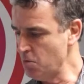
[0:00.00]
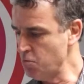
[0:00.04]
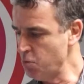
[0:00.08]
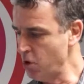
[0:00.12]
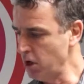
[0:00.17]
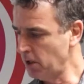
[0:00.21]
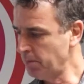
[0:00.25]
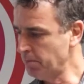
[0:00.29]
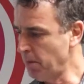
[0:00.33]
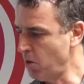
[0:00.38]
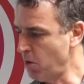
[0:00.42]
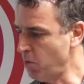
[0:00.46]
and
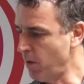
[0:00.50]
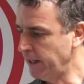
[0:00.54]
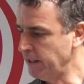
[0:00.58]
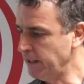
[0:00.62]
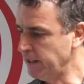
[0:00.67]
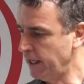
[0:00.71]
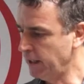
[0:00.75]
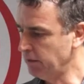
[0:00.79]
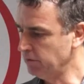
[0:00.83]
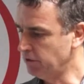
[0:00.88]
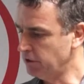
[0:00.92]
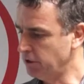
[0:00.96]
work my way
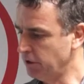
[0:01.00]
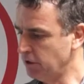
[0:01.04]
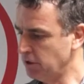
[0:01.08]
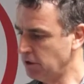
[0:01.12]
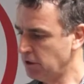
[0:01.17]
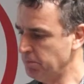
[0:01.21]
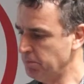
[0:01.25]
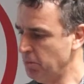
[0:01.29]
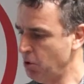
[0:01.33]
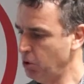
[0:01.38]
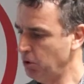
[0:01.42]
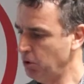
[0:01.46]
down to the
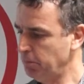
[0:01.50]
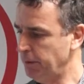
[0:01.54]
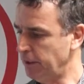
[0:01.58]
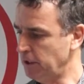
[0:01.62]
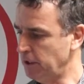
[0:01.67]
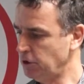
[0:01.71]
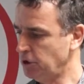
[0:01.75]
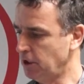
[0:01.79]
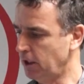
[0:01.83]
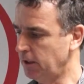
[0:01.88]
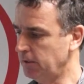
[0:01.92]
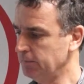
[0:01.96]
small
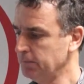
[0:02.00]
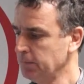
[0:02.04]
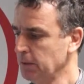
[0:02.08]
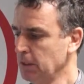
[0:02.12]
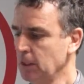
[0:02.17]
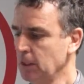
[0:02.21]
picture.